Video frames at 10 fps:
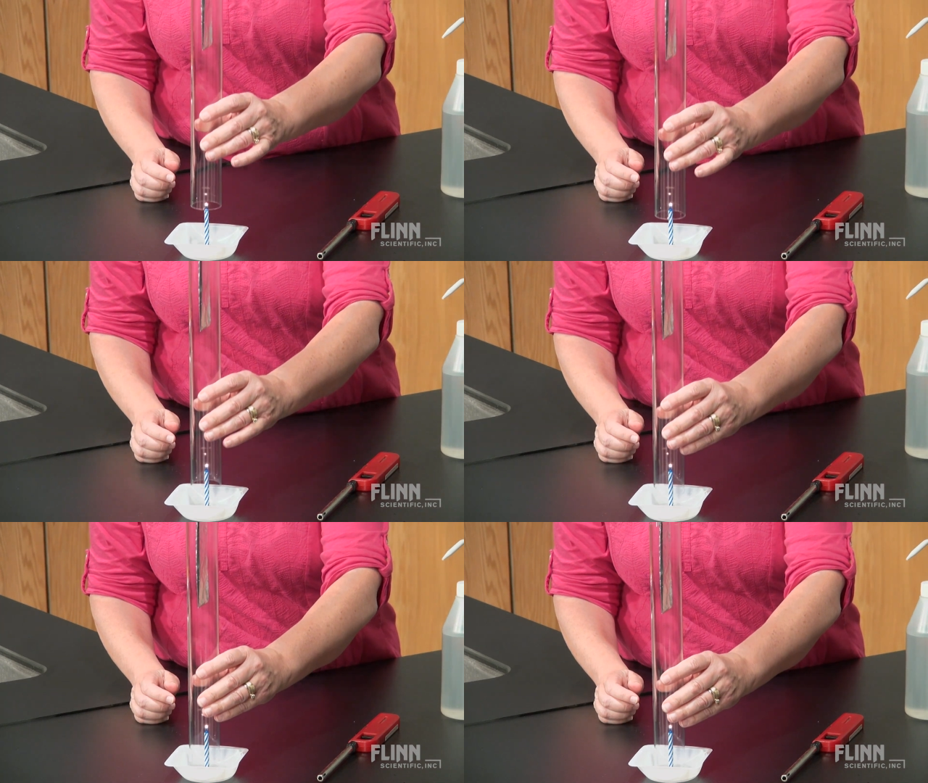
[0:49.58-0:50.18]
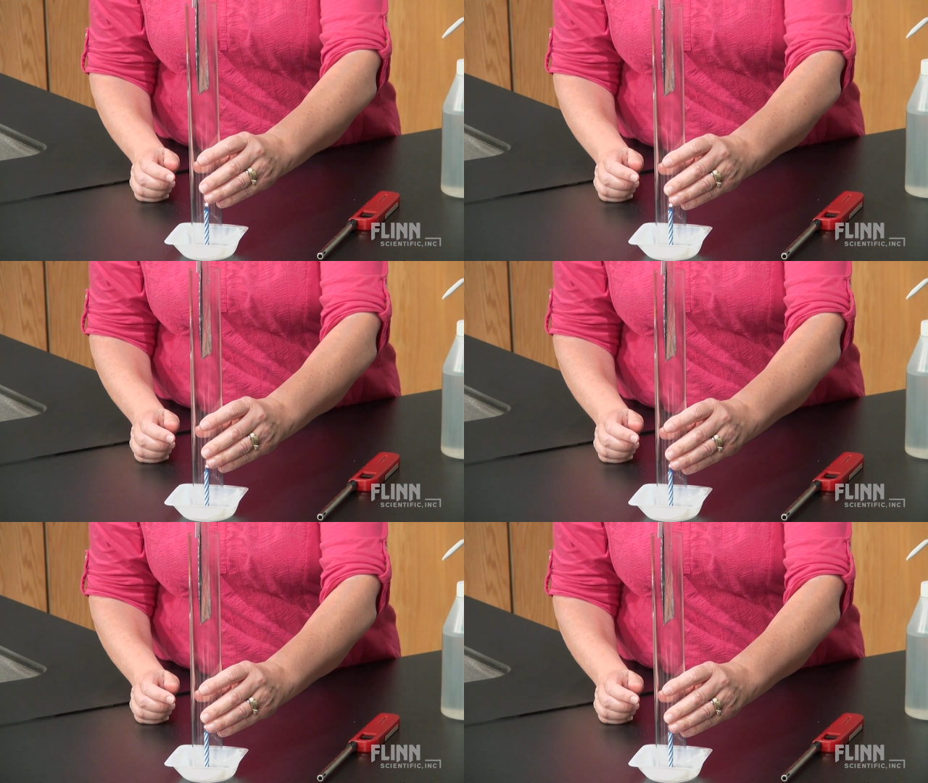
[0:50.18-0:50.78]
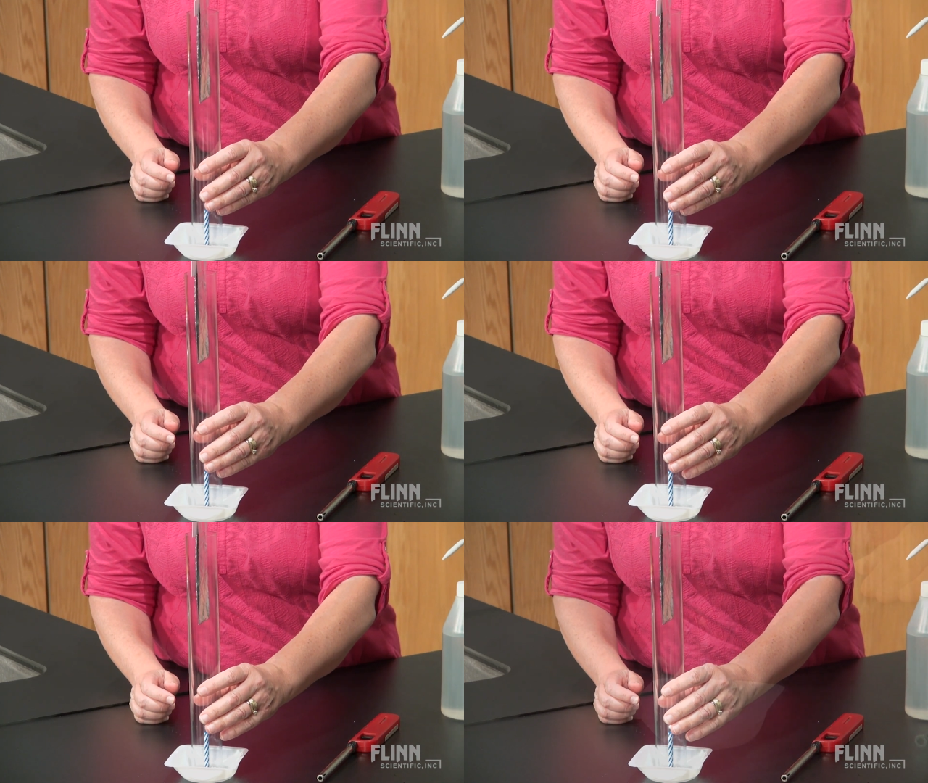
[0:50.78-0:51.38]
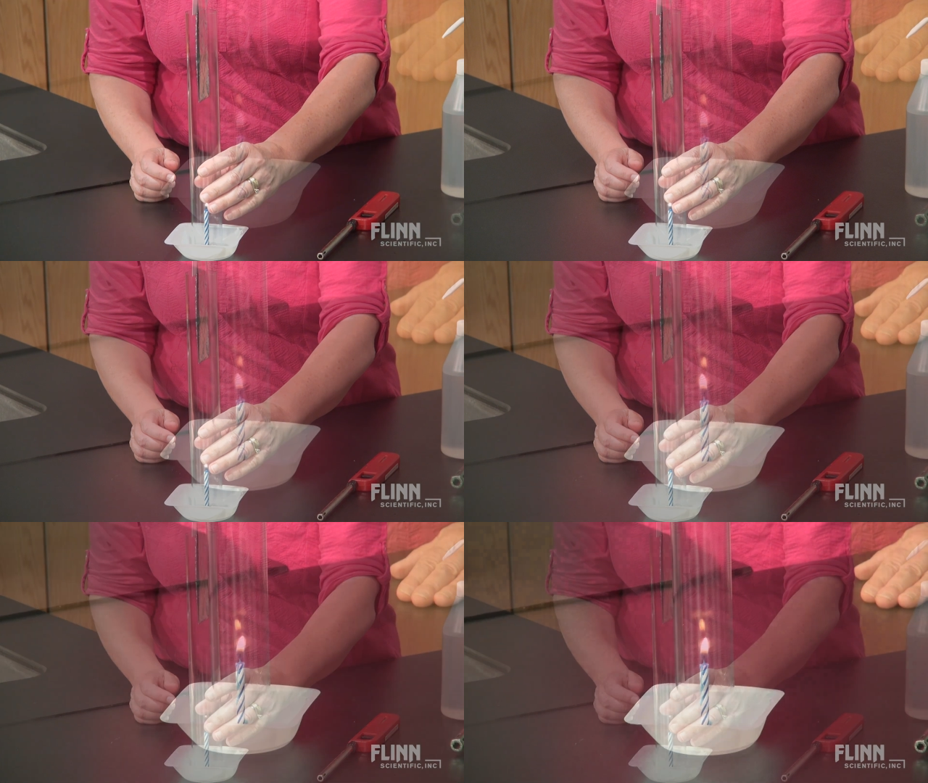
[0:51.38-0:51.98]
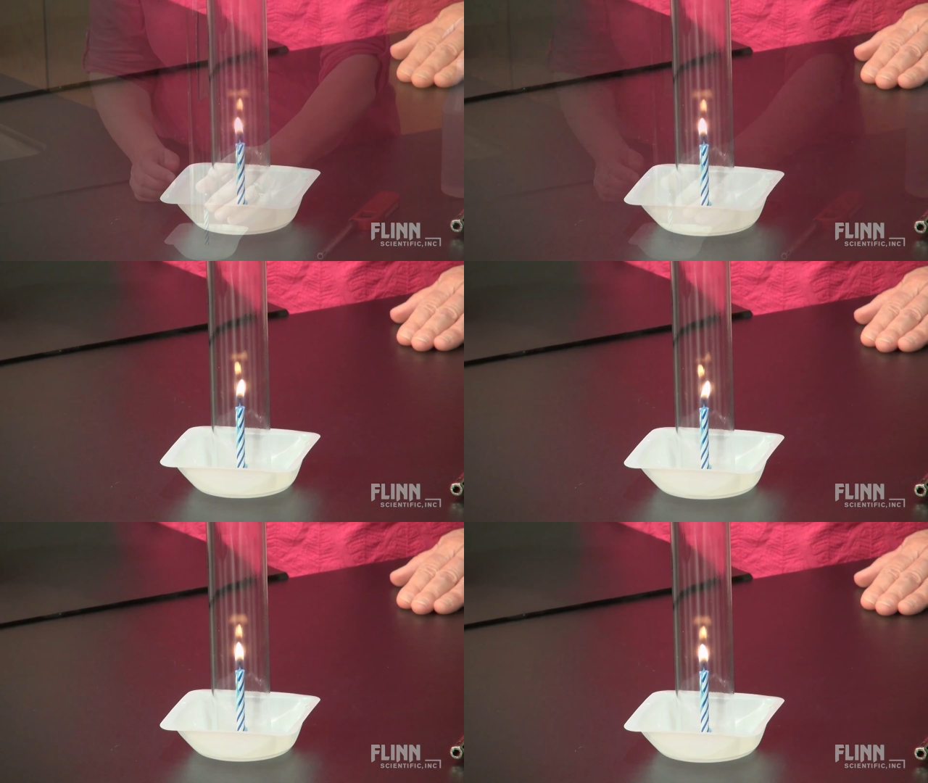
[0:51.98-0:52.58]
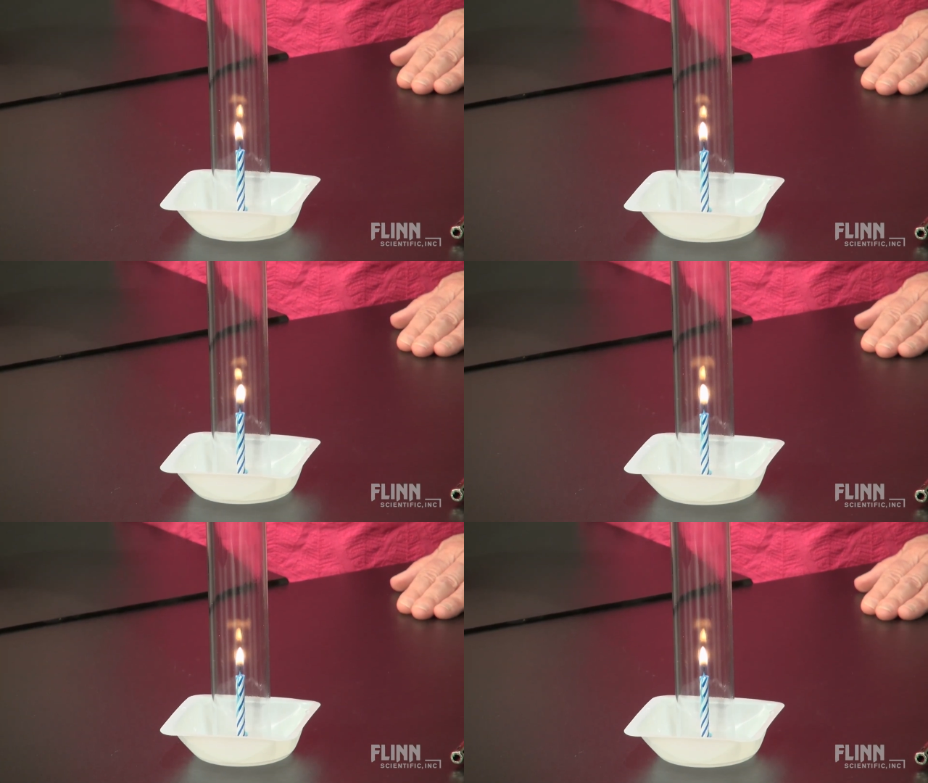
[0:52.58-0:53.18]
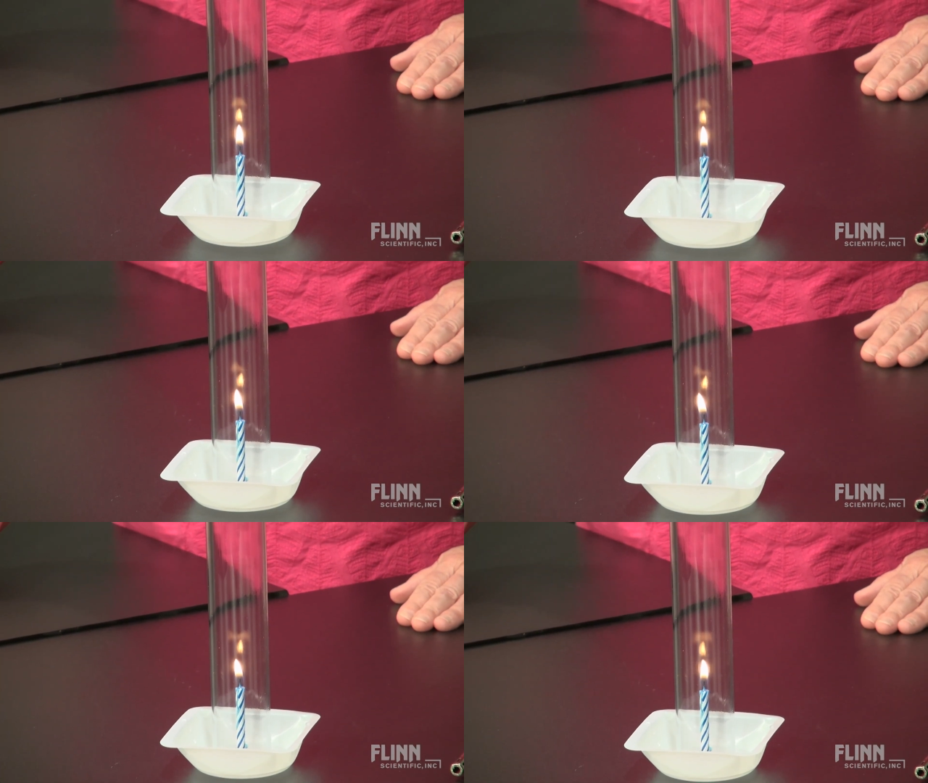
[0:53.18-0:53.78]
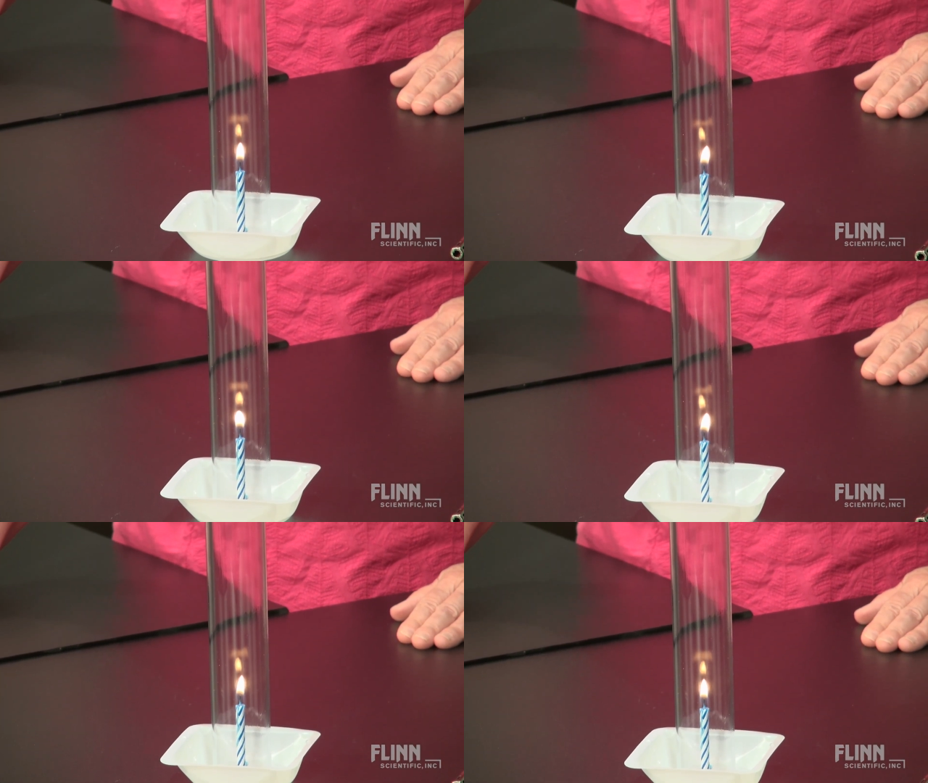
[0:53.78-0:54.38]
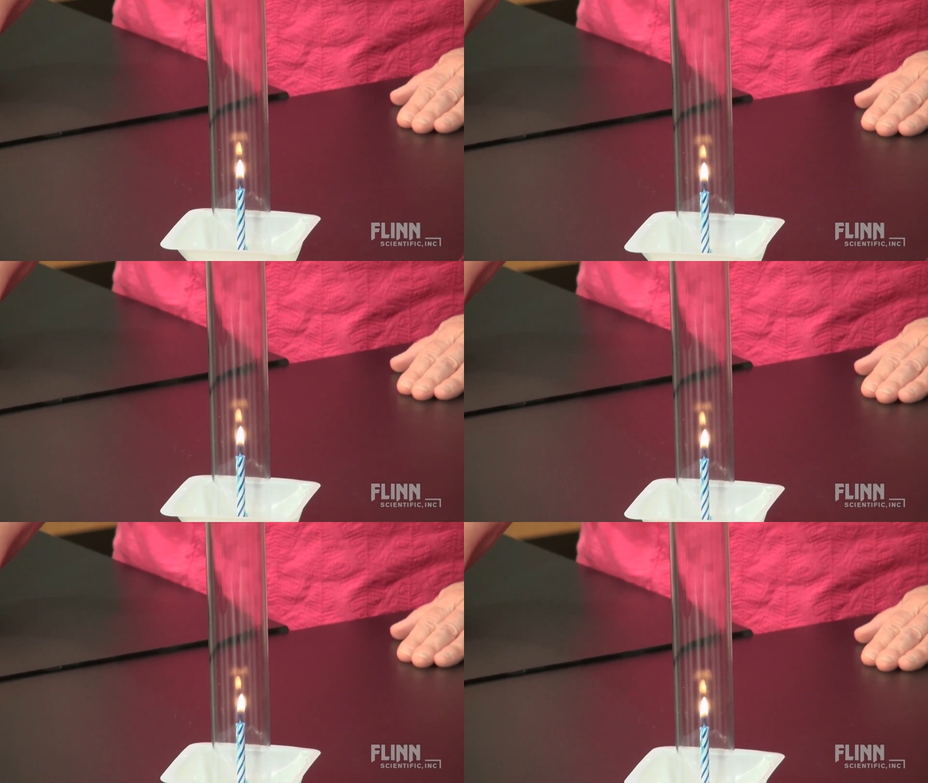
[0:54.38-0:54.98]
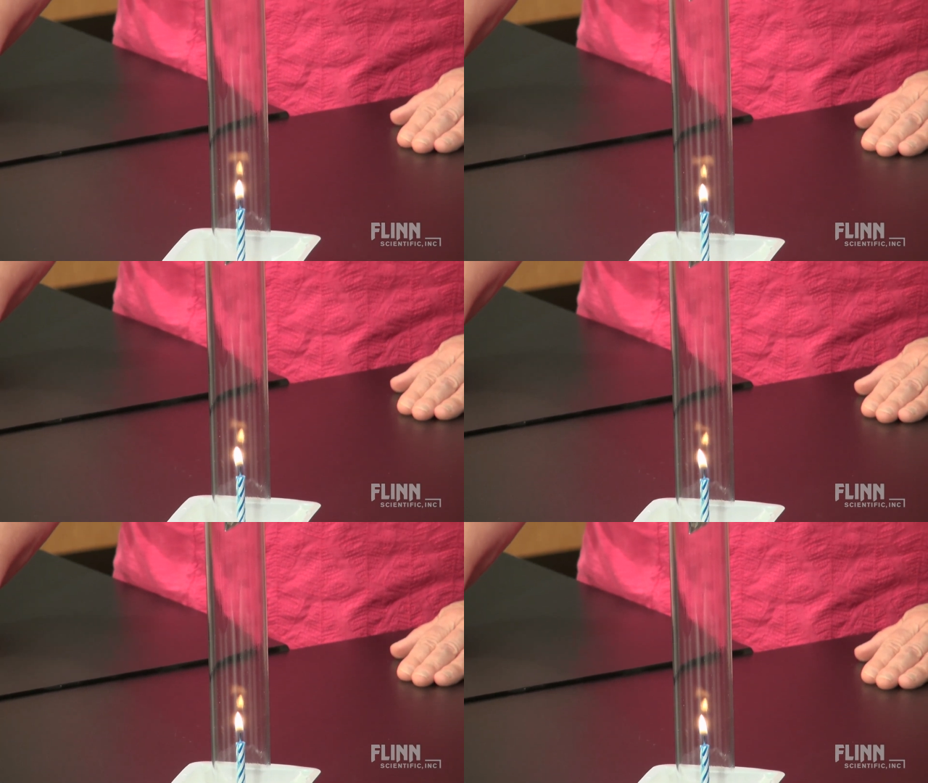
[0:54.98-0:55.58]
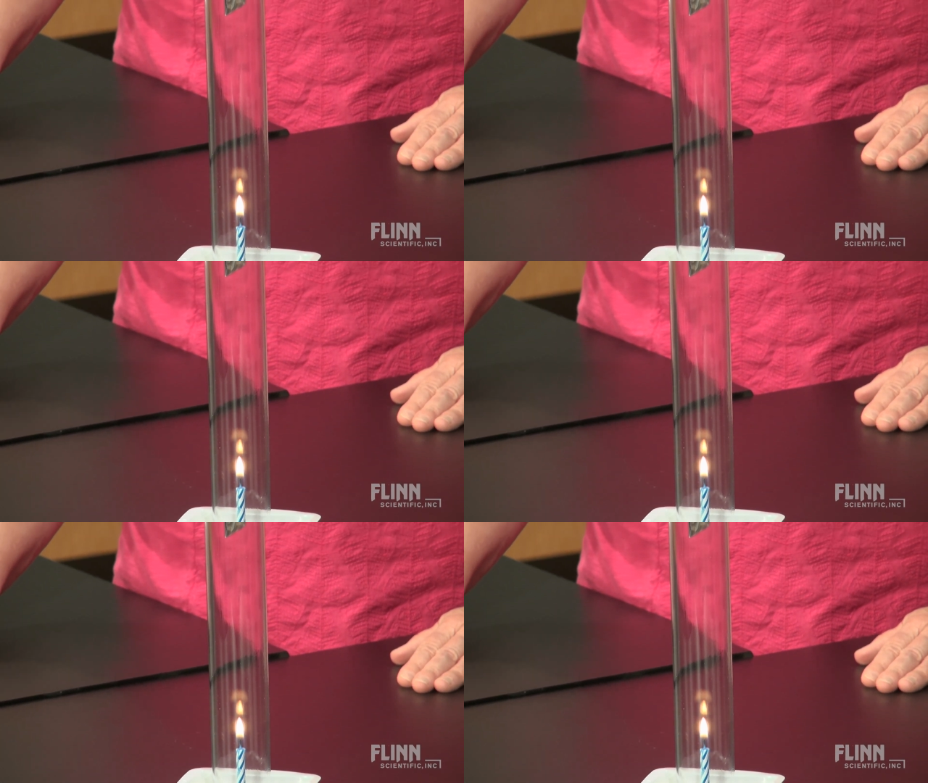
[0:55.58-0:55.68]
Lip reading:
(no speaker visible)